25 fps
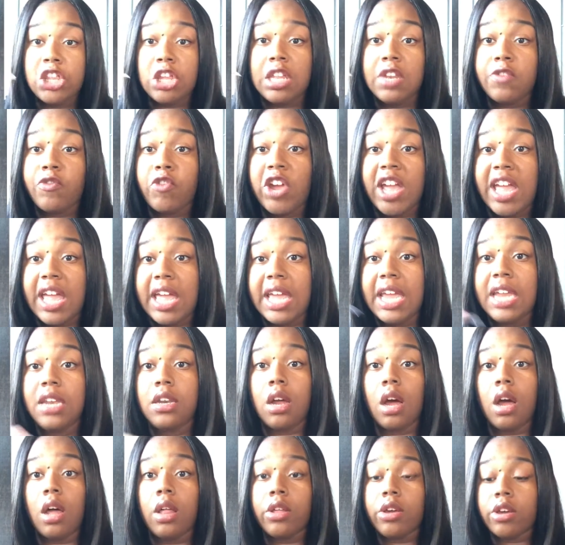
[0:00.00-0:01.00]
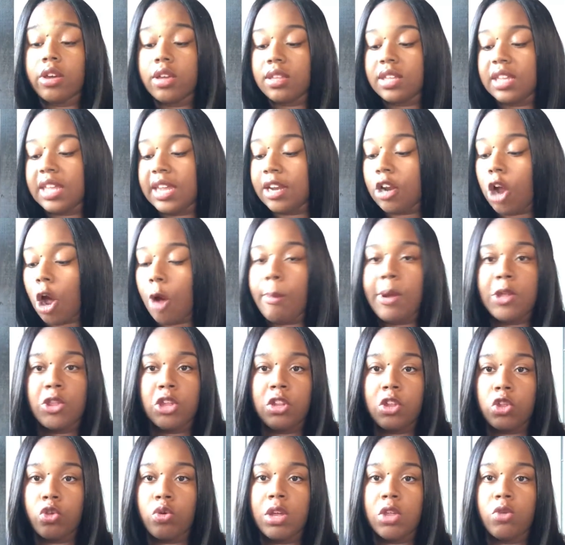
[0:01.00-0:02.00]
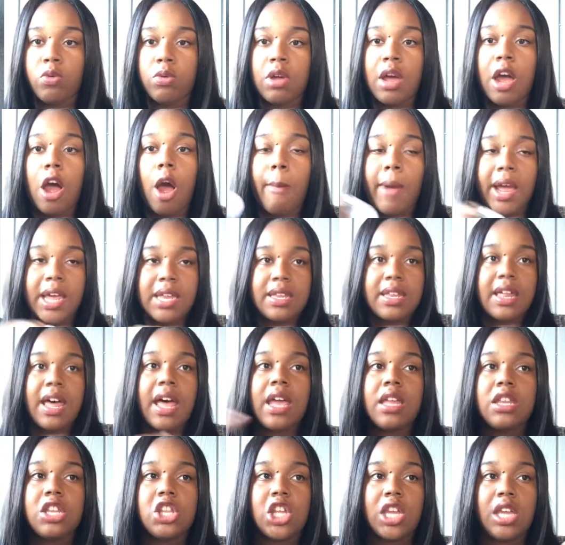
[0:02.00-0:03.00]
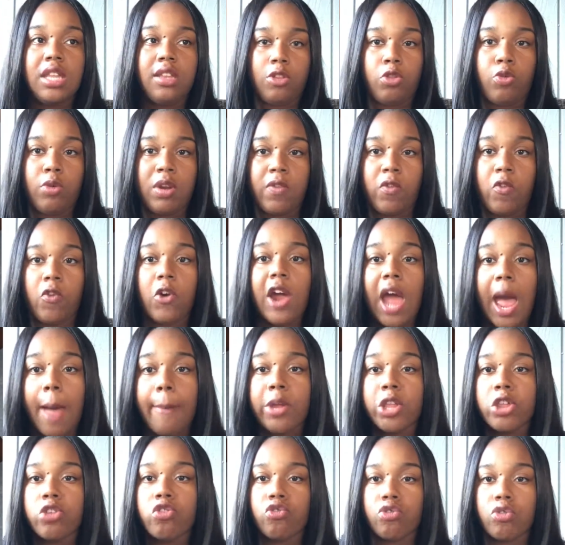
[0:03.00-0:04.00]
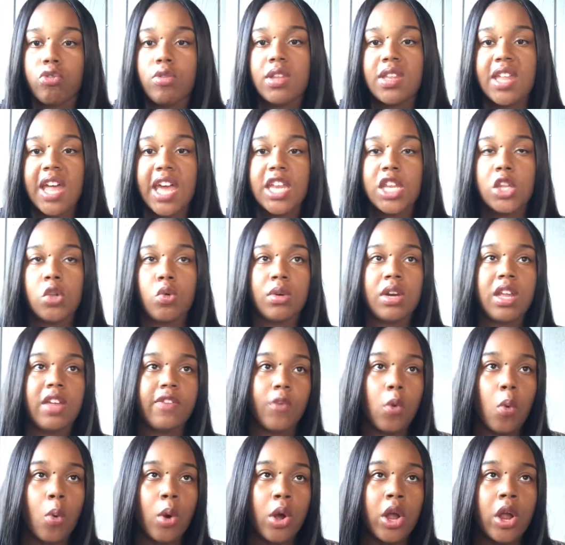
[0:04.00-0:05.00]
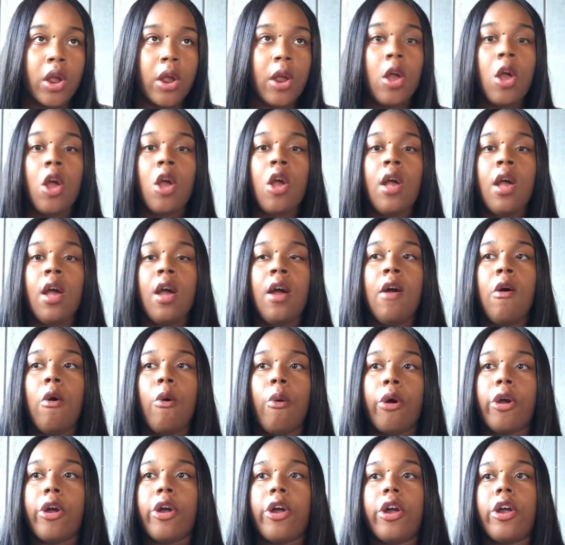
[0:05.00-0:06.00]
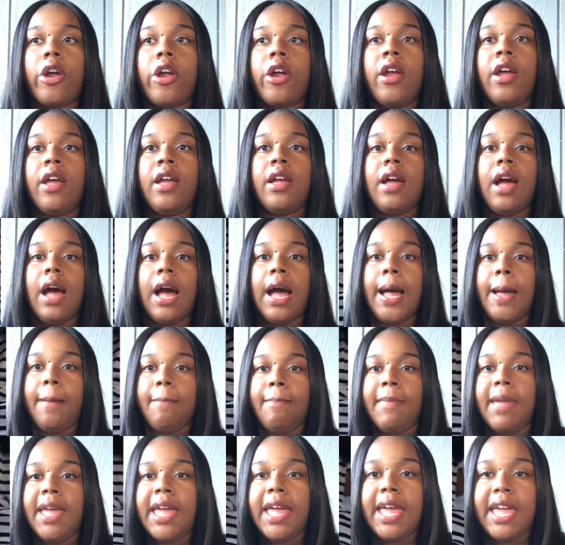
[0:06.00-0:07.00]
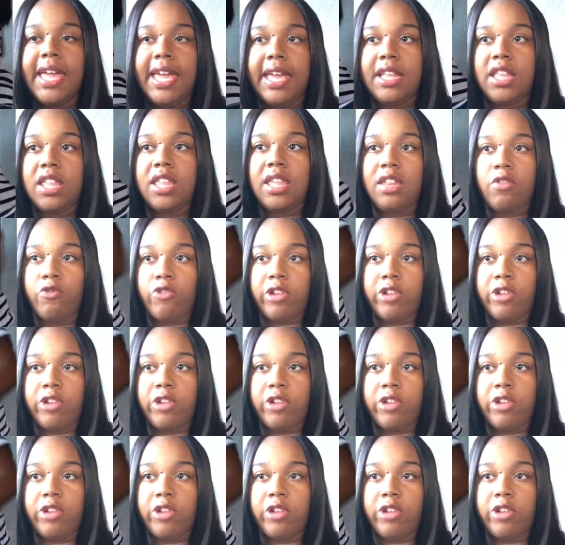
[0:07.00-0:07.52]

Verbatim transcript: jeans for eight dollars, and all my jeans are twenty, all my size jeans are twenty-four. I'm a true size twenty-four. Or um it's